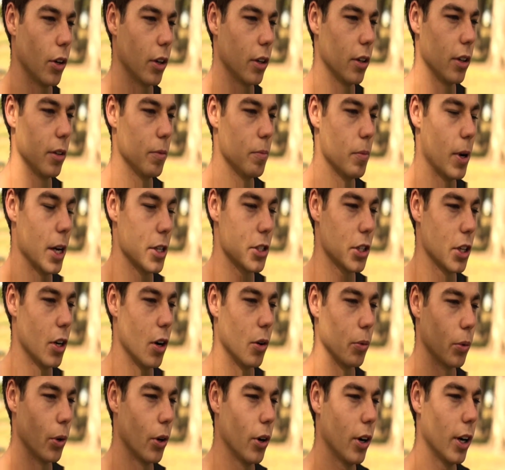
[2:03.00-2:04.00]
not much
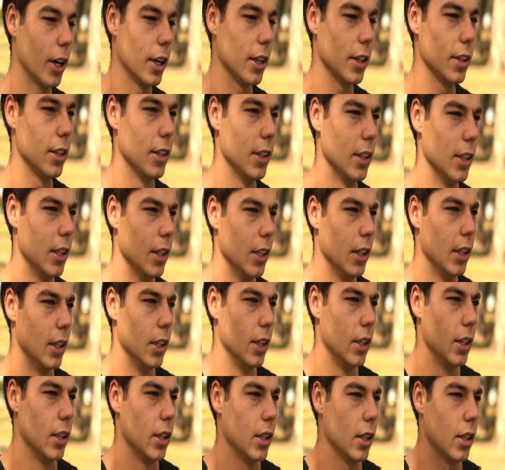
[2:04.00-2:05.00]
going right.
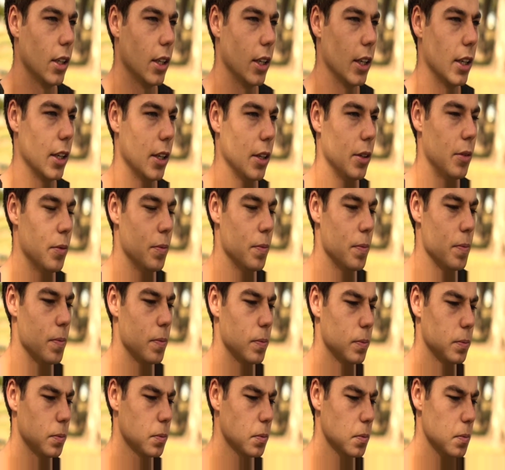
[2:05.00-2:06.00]
And
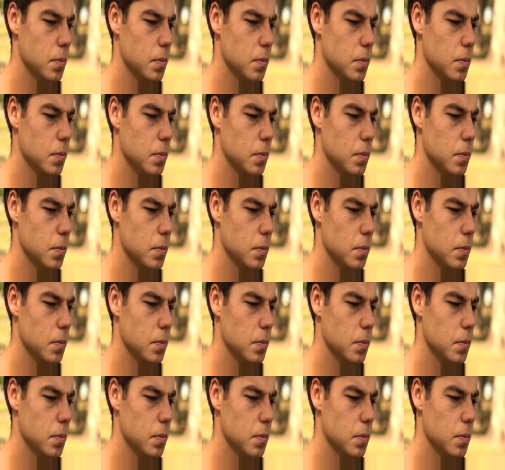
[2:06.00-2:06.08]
